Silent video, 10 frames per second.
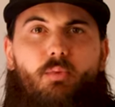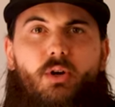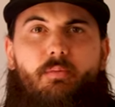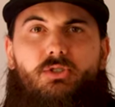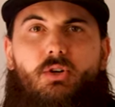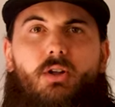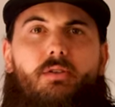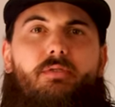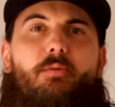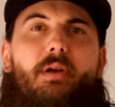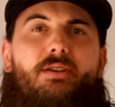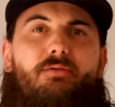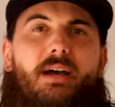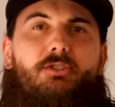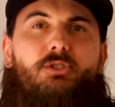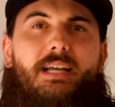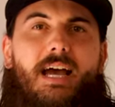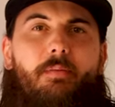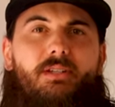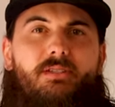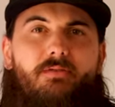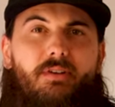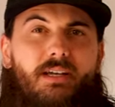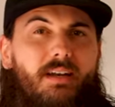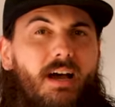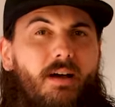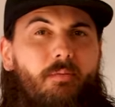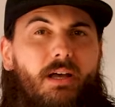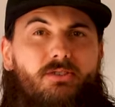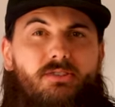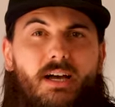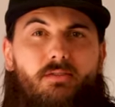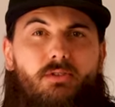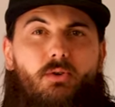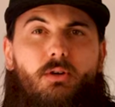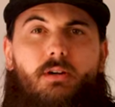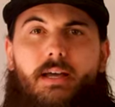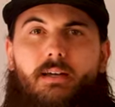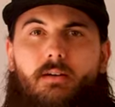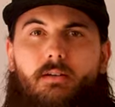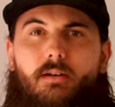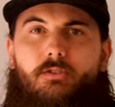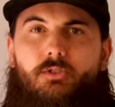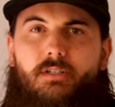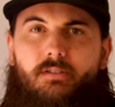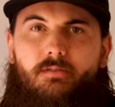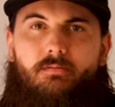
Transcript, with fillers: Pretty much all of their manufacturing happens in Vietnam, El Salvador, and other countries.